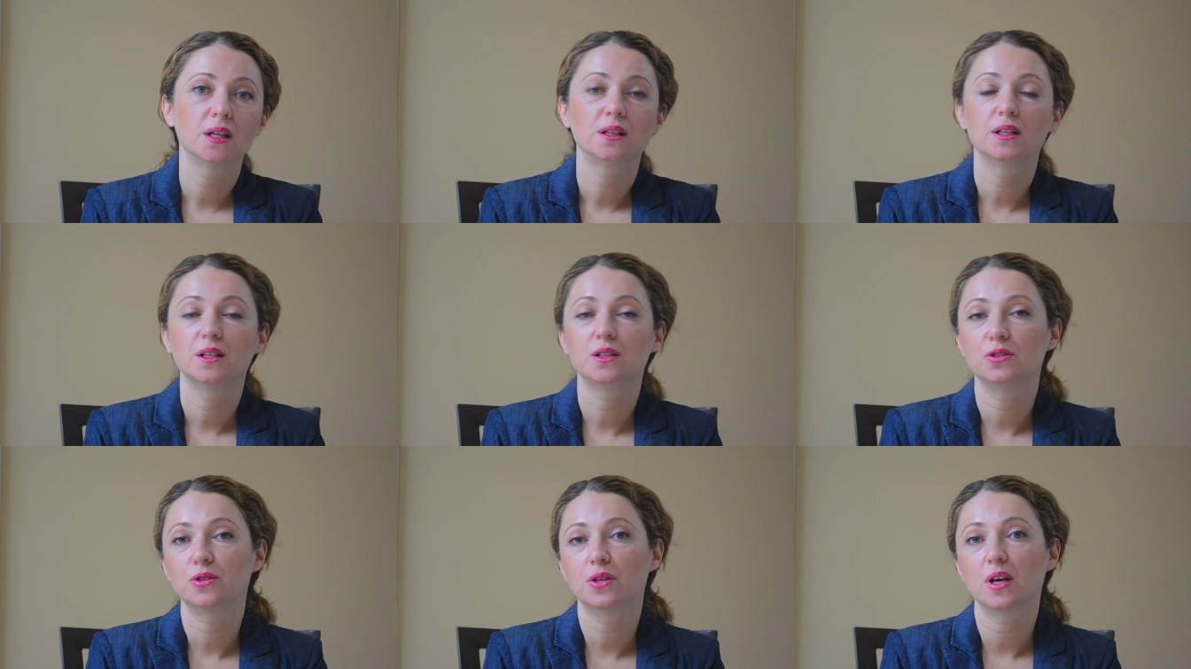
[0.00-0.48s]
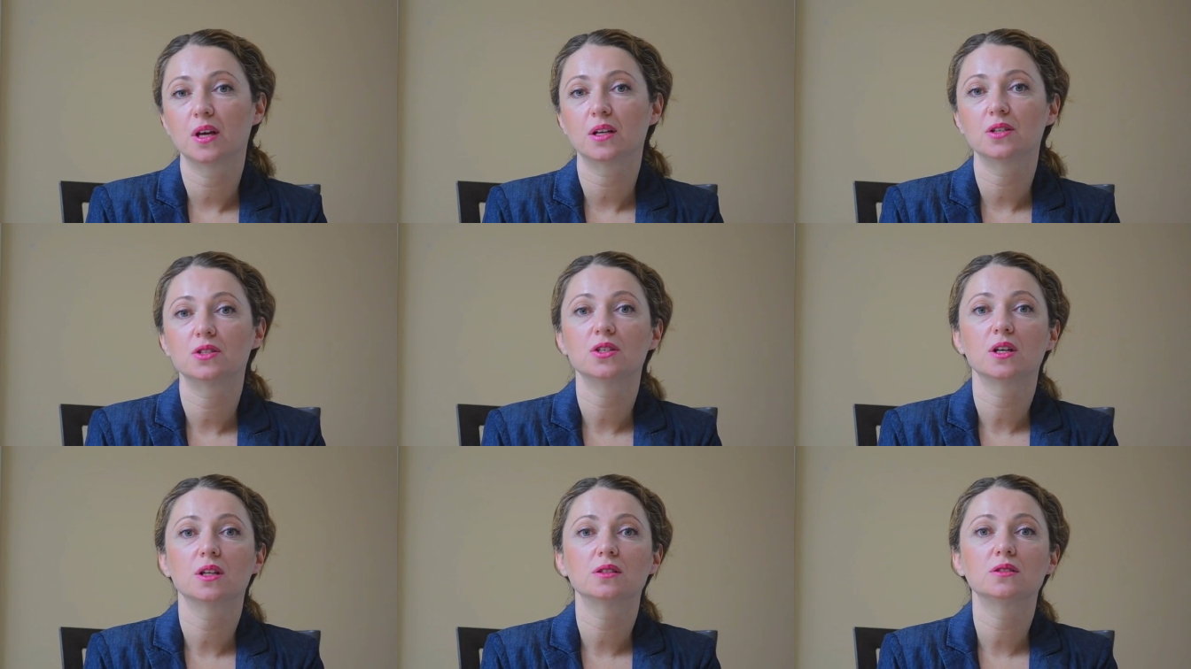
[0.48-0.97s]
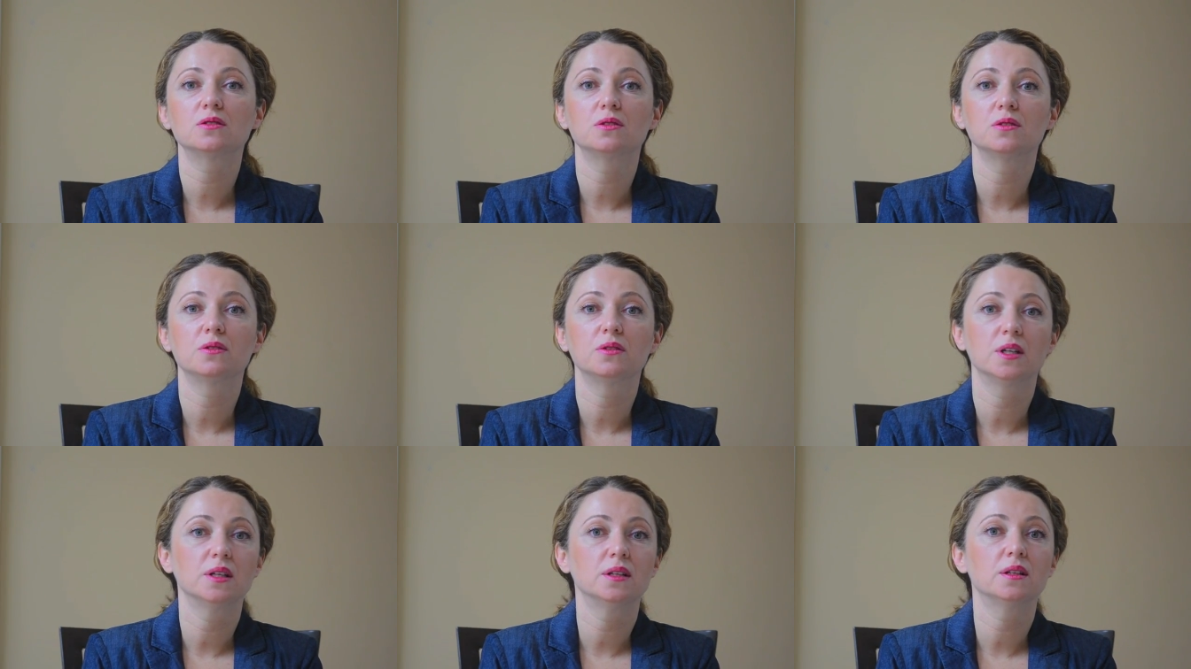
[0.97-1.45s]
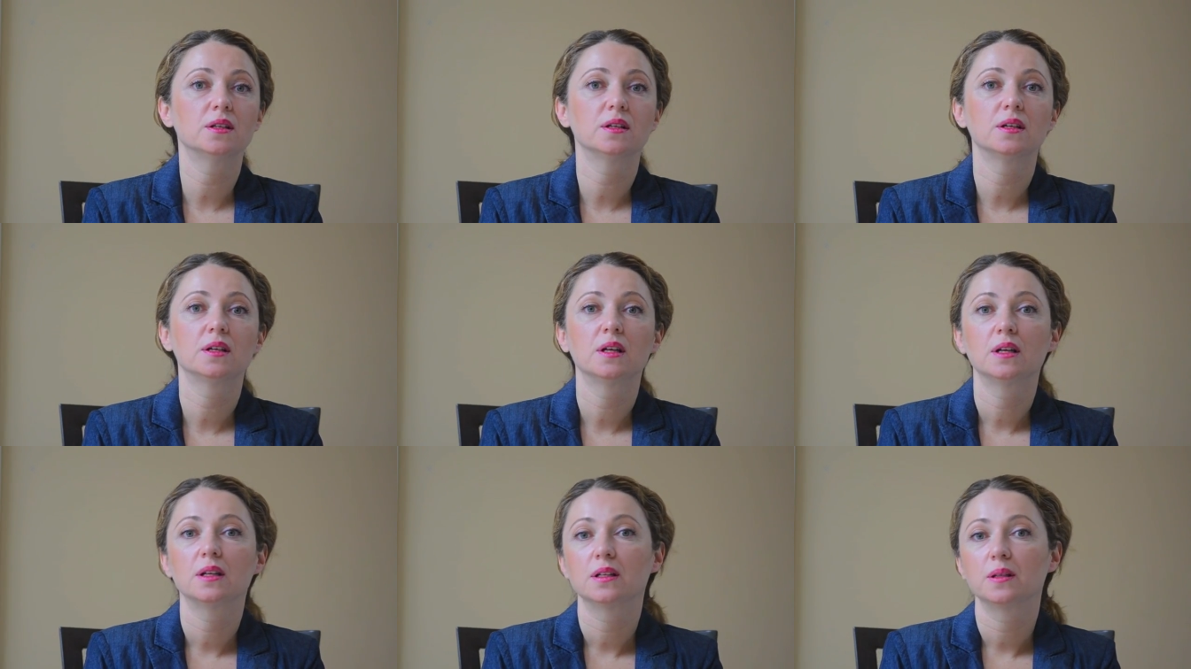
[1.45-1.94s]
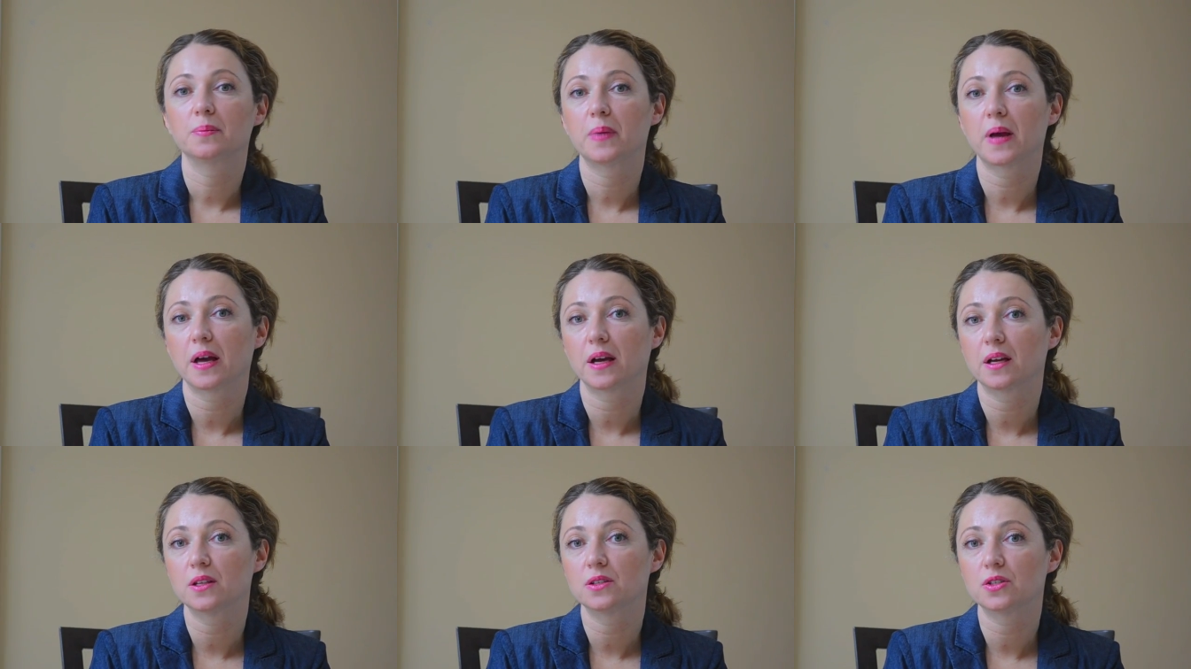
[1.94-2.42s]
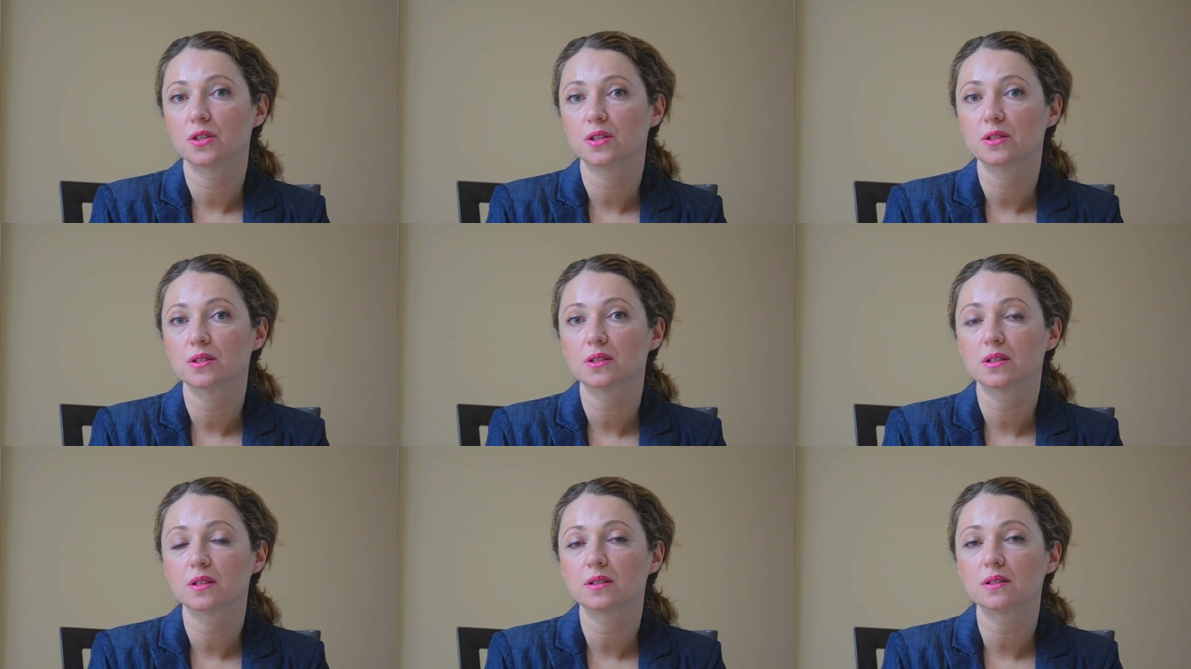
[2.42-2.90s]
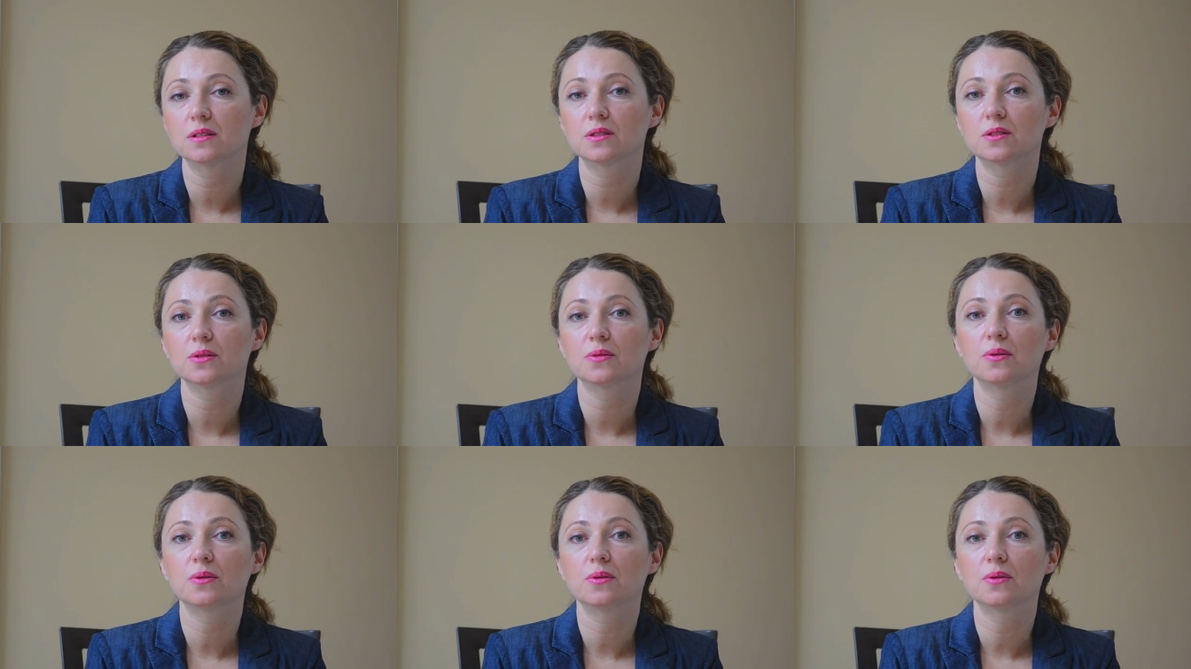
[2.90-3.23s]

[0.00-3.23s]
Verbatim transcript: Did you get a chance to read package inserts